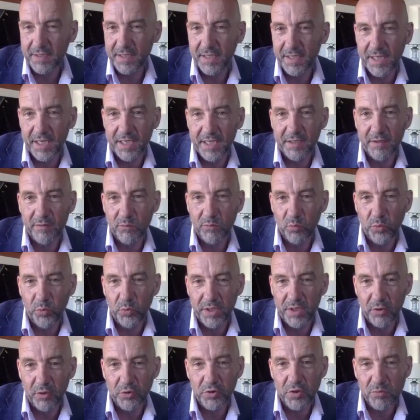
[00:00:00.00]
and we
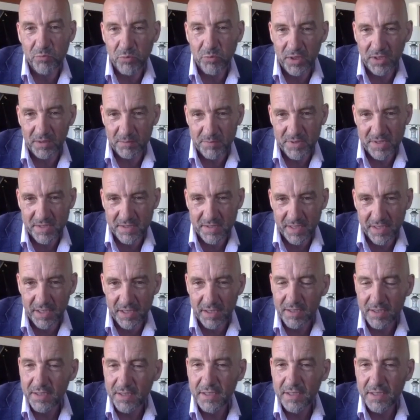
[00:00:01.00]
know you will be there.